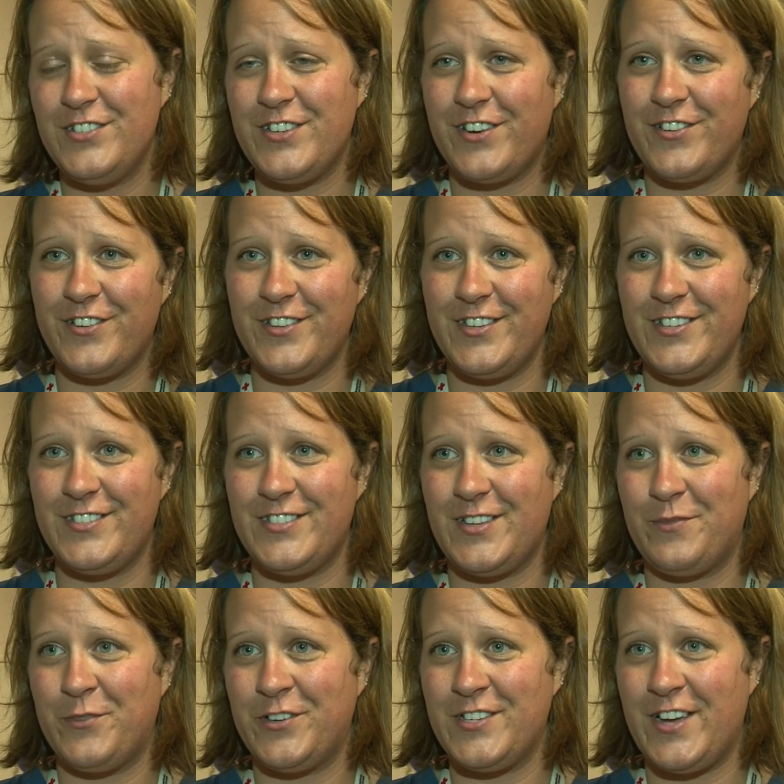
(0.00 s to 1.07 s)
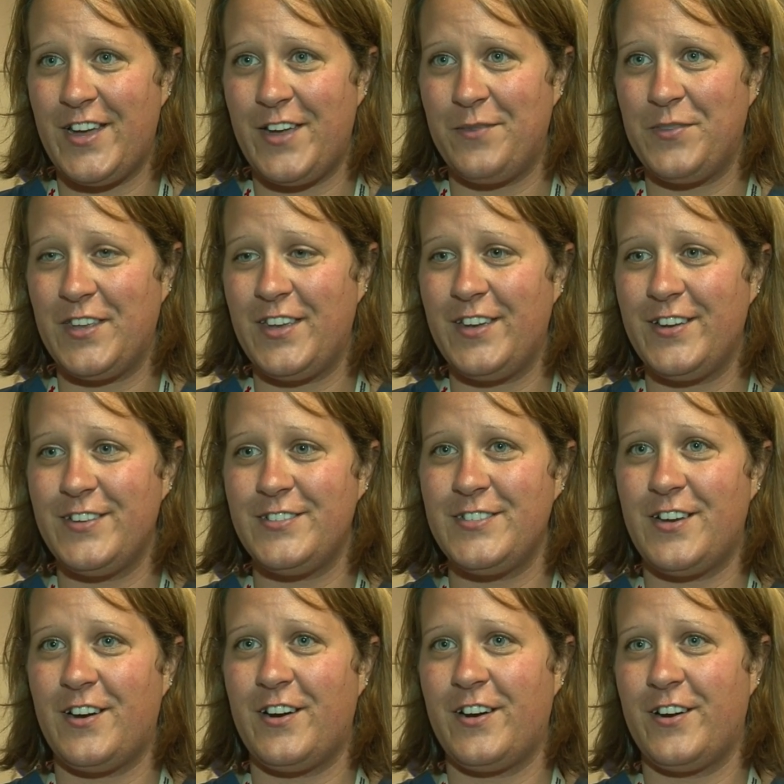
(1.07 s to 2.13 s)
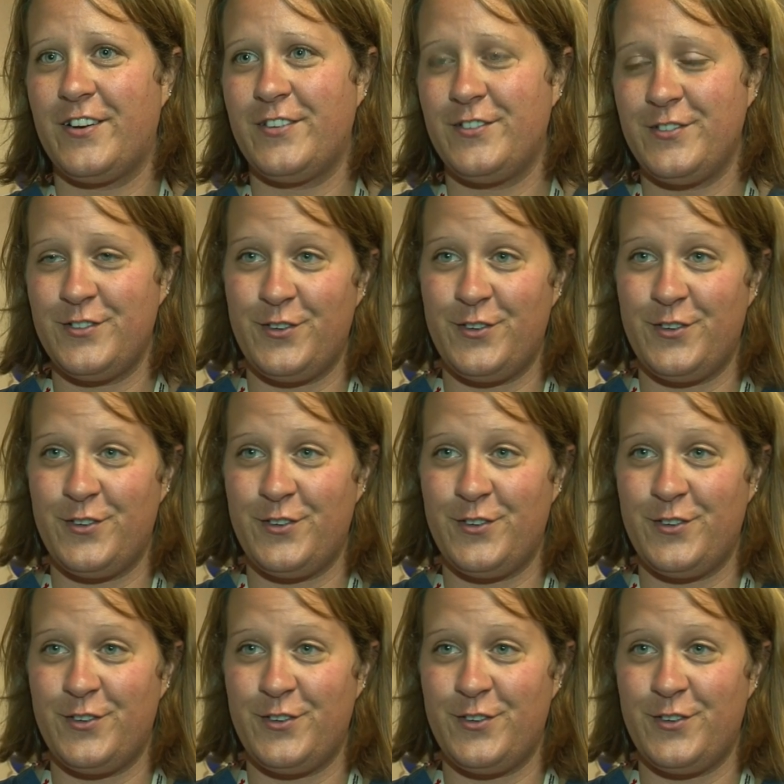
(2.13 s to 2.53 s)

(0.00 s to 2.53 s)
Generally, summertime, the kids are,